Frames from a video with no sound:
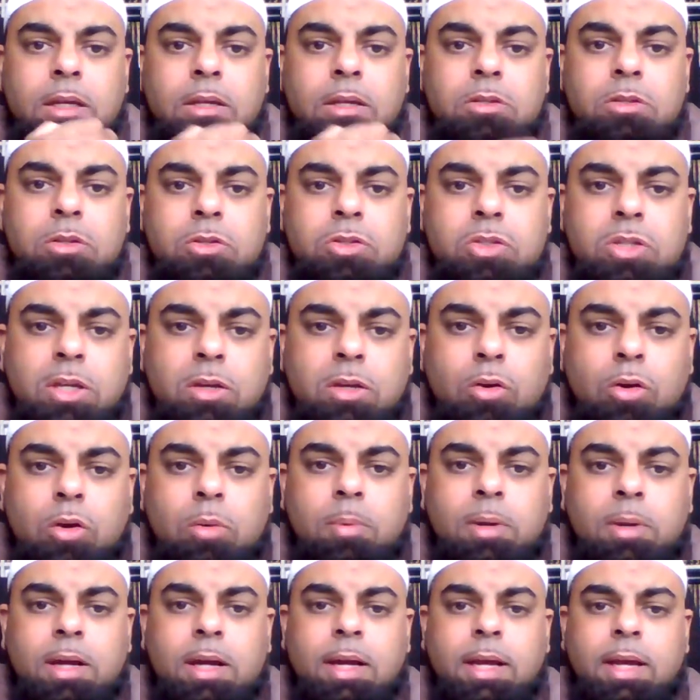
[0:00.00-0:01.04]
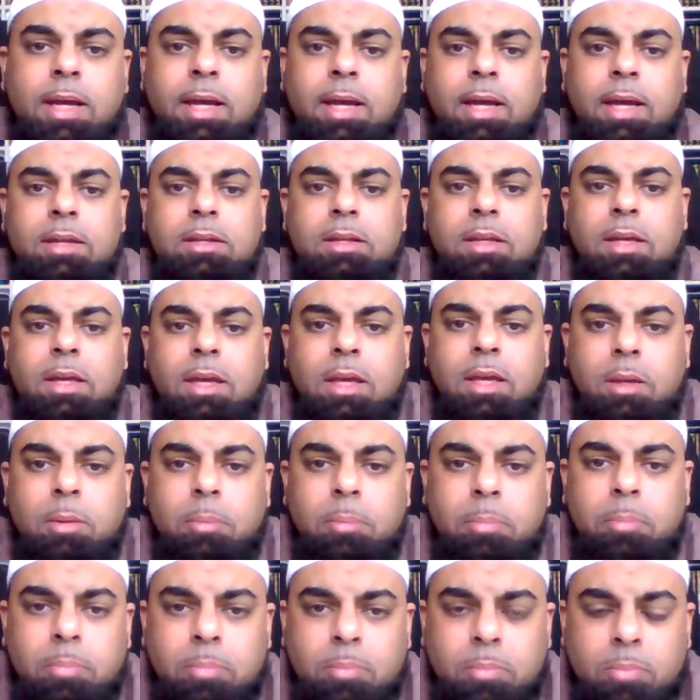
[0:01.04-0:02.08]
So Sheikh Omar, I had a
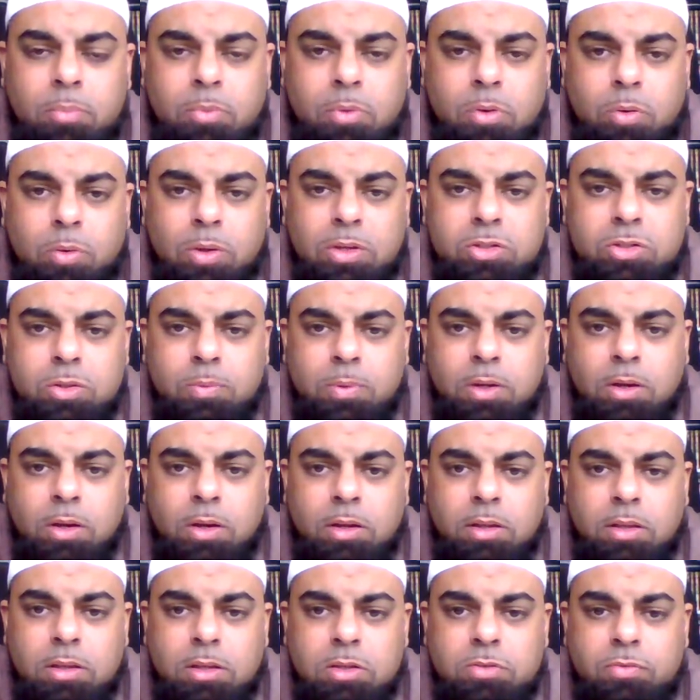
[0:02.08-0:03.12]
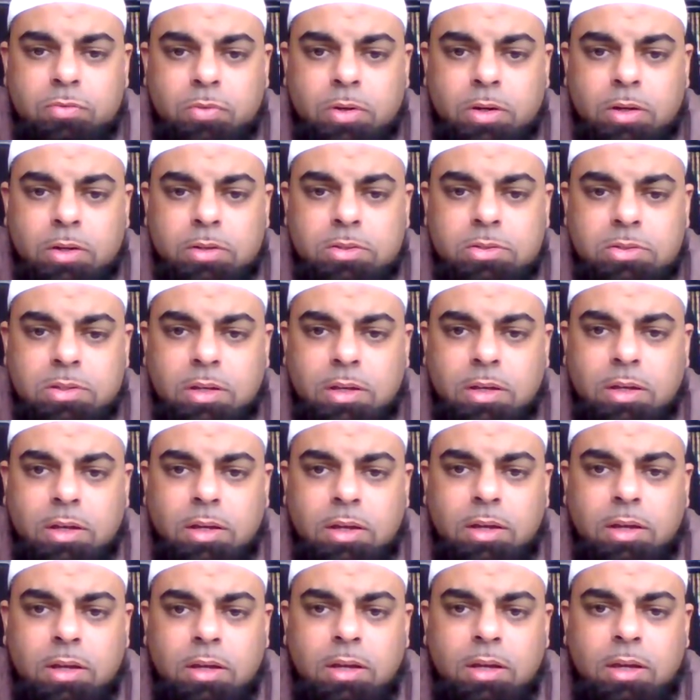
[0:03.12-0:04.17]
question regarding this verse.
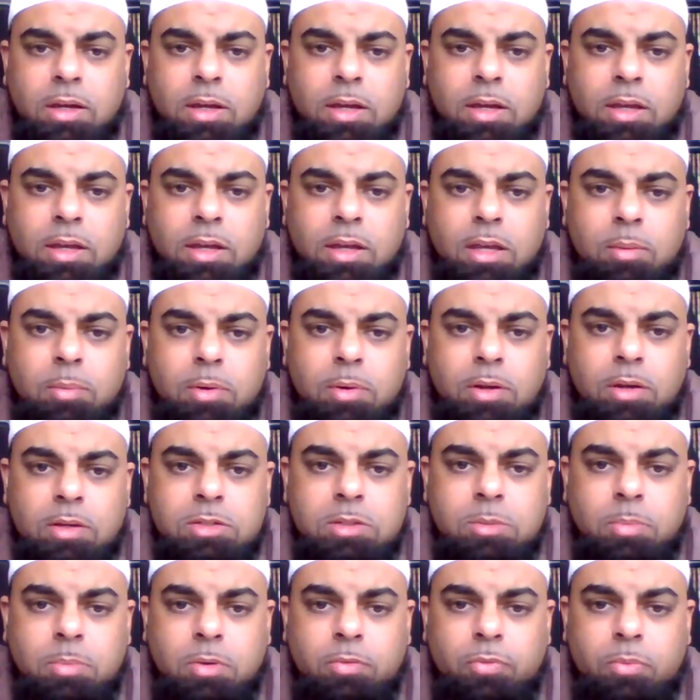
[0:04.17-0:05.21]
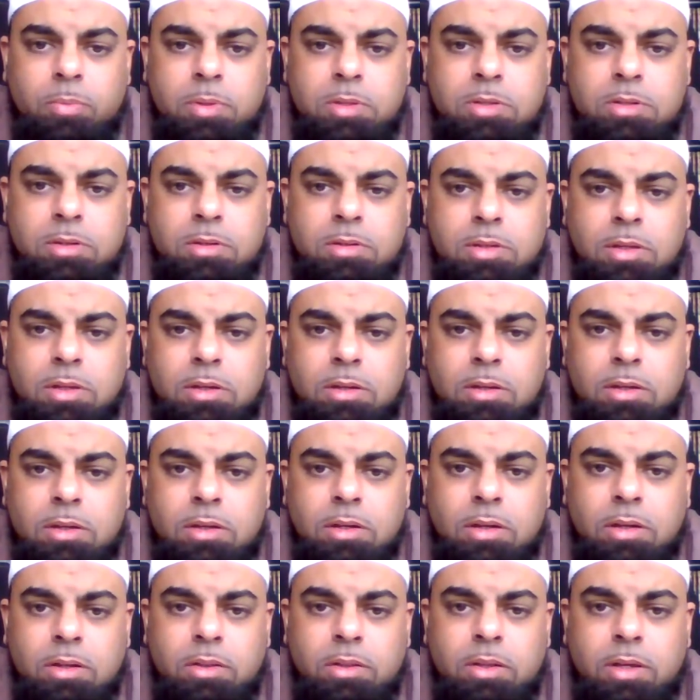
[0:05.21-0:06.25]
I came across above from this
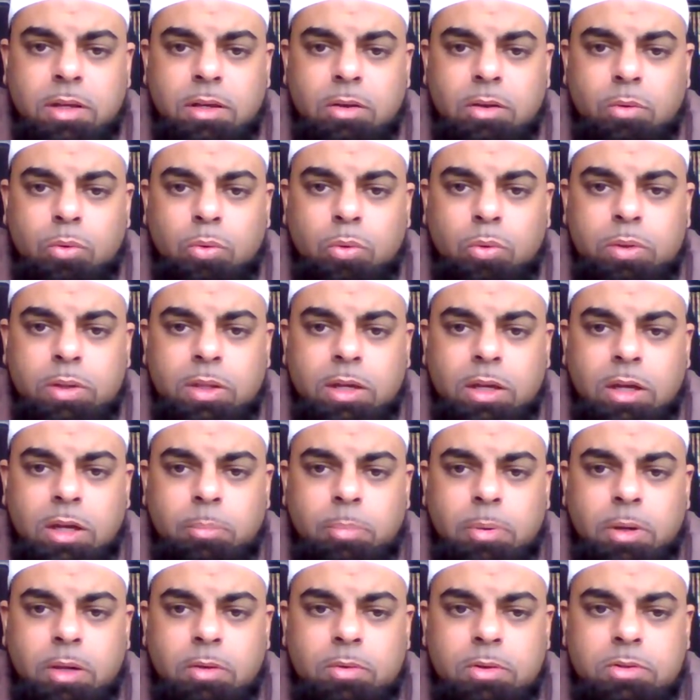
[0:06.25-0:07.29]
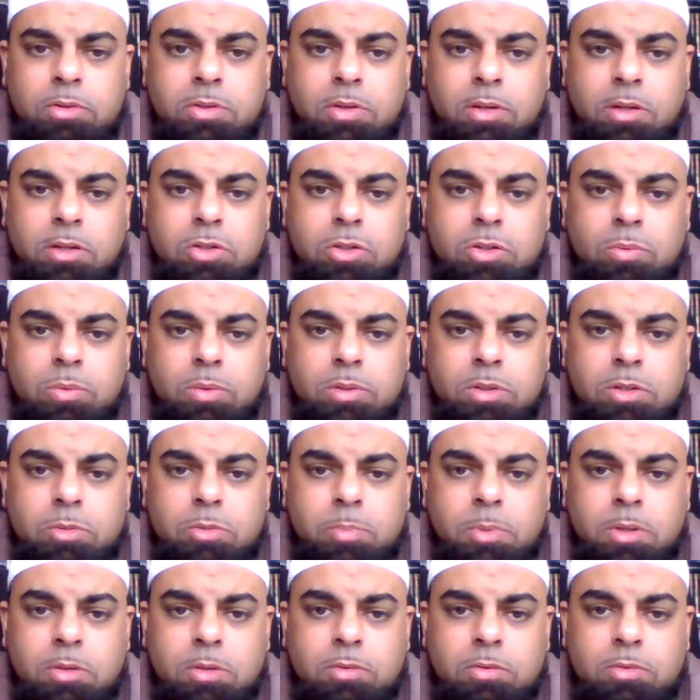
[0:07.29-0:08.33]
understanding that only upon resurrection will
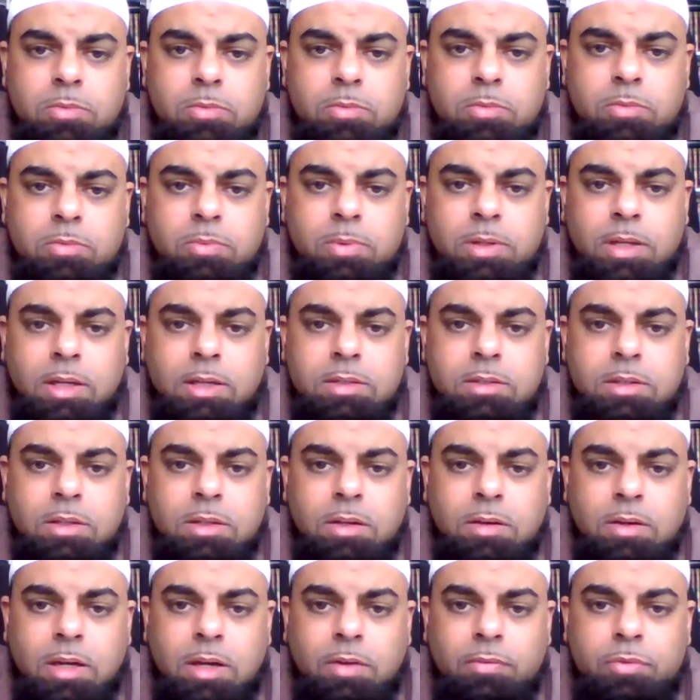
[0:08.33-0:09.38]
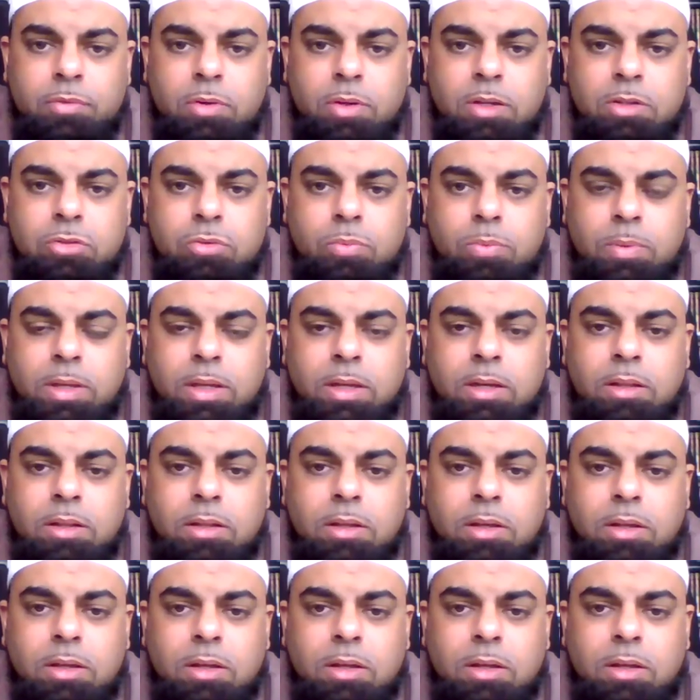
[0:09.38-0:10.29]
disbelievers realize the hereafter is real.